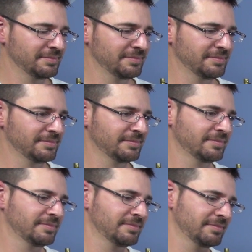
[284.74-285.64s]

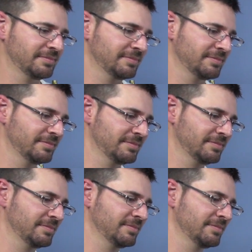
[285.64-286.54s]

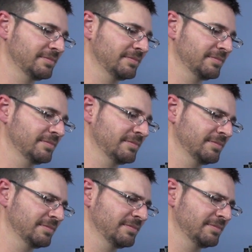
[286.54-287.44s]

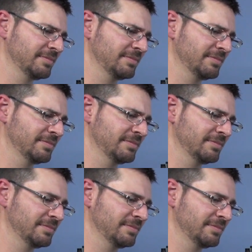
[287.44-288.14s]
No words are spoken by the person on screen.